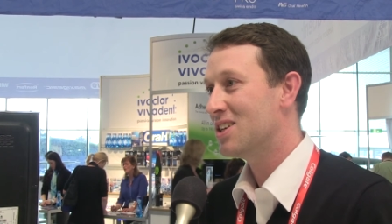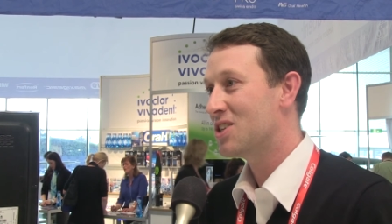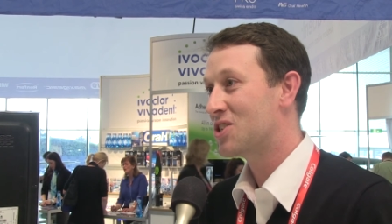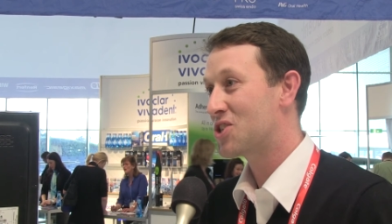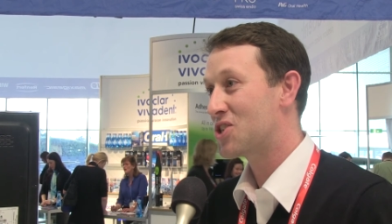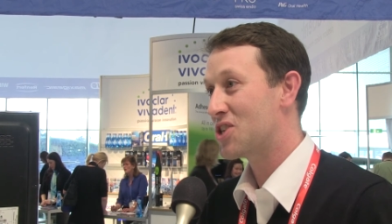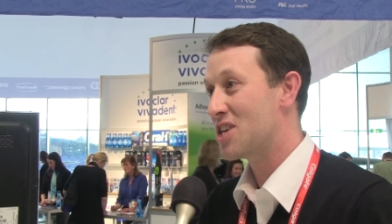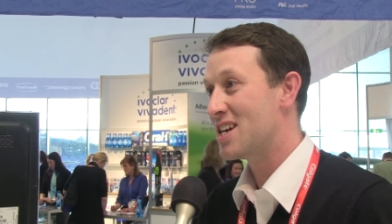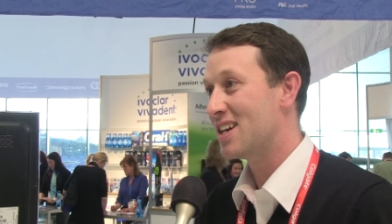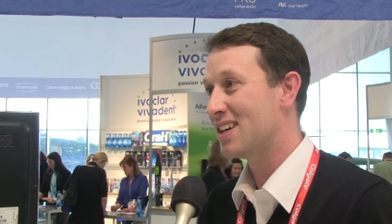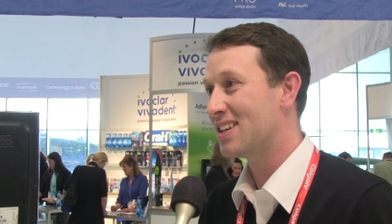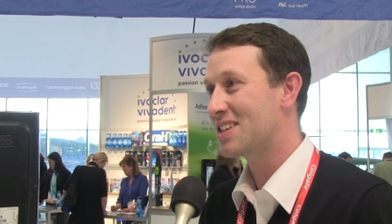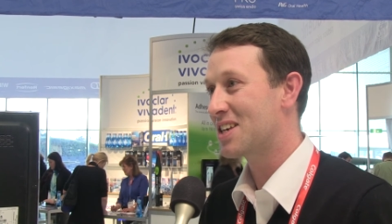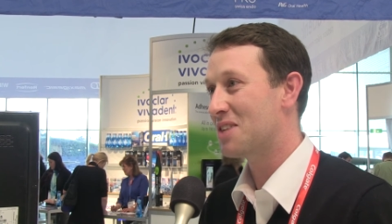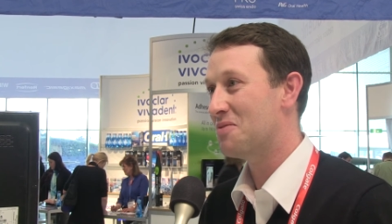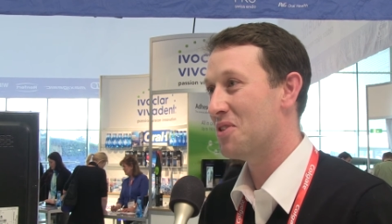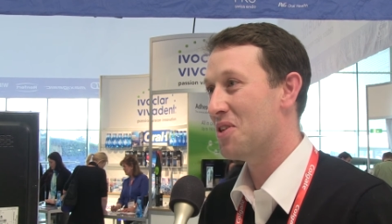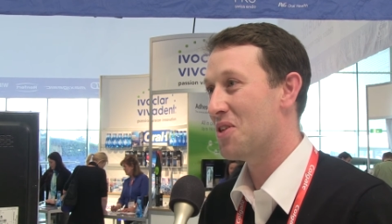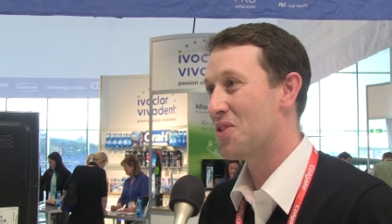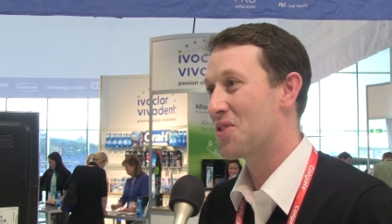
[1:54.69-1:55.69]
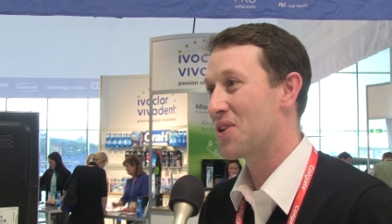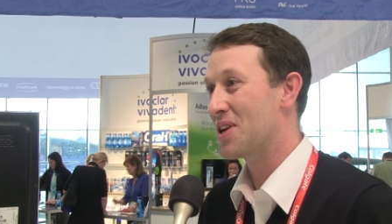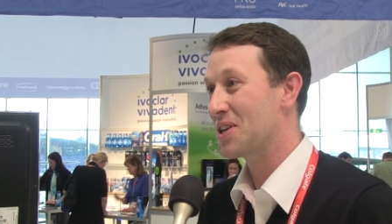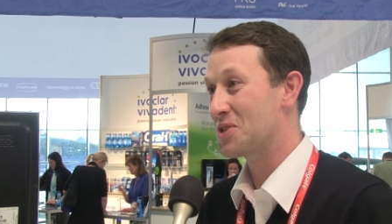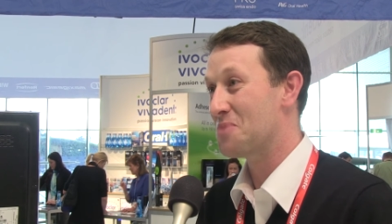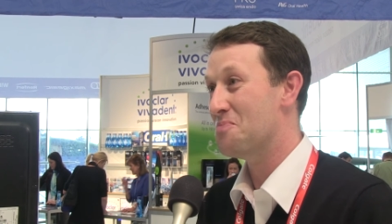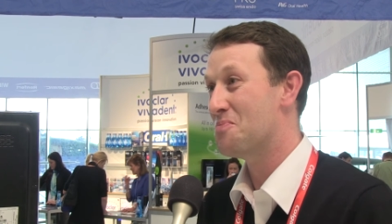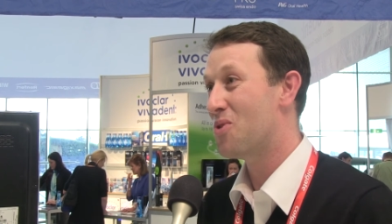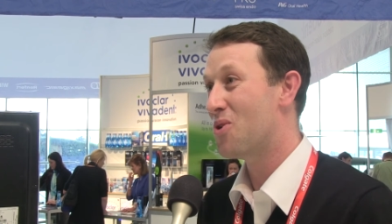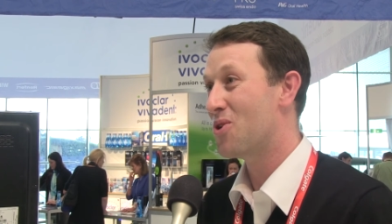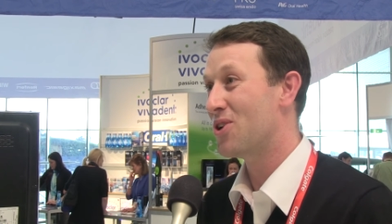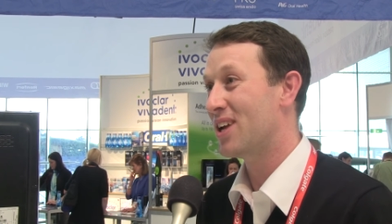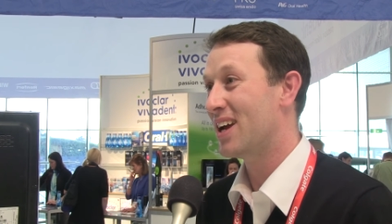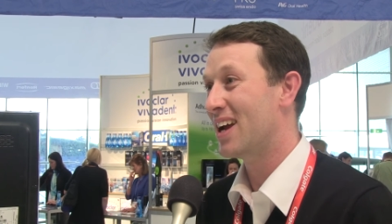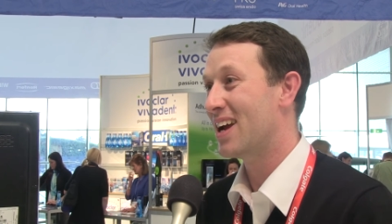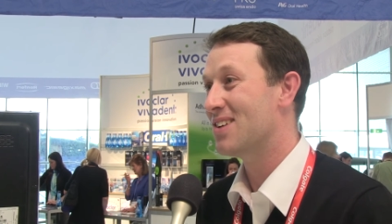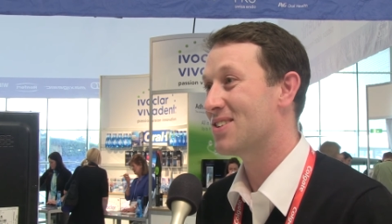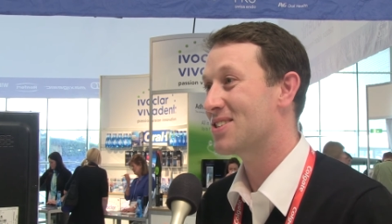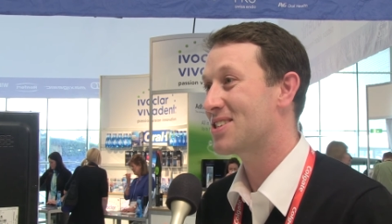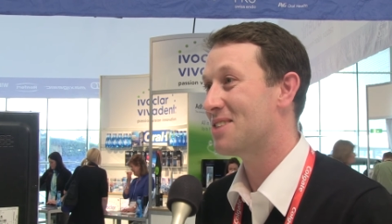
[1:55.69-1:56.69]
seeing some of the things and
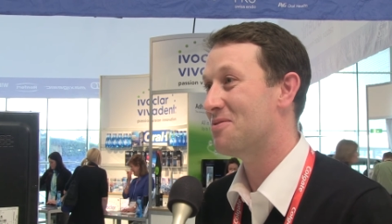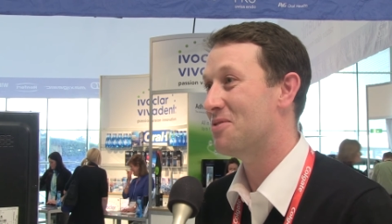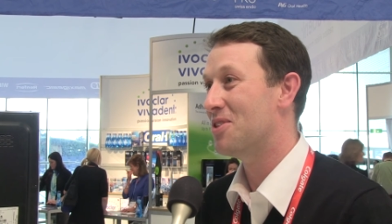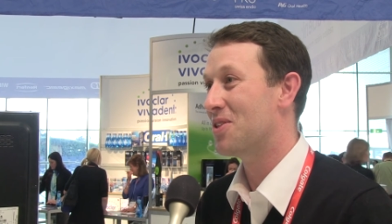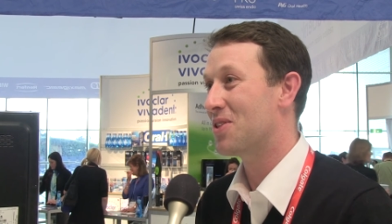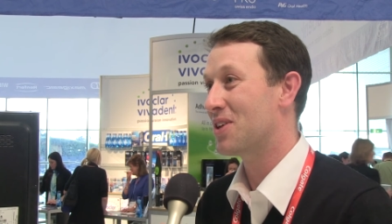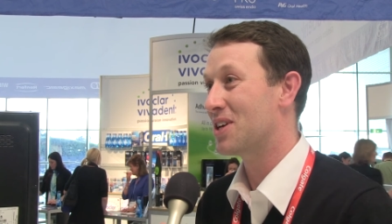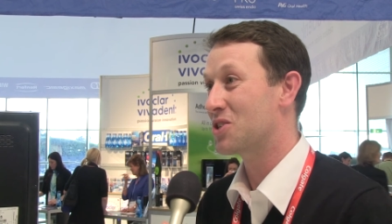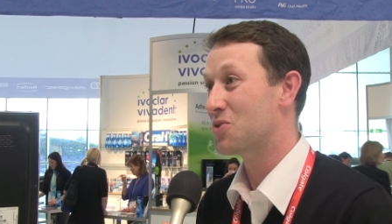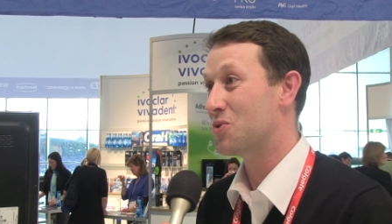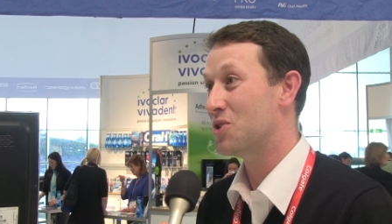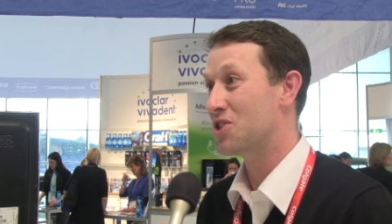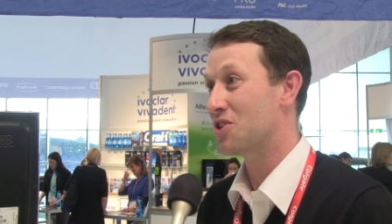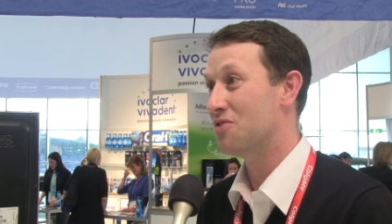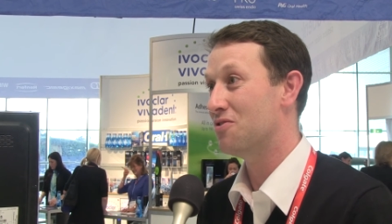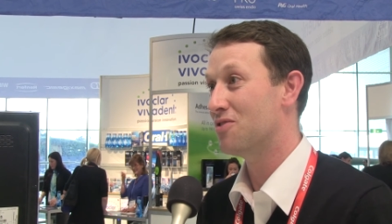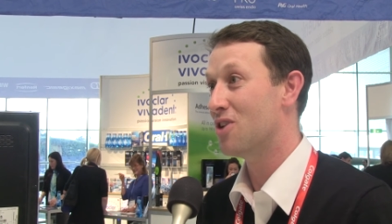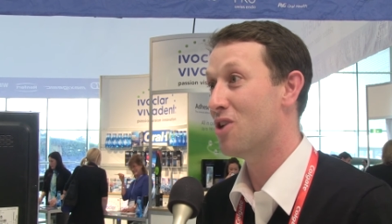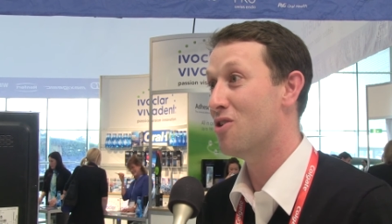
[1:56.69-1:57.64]
pointing out some of the things which are,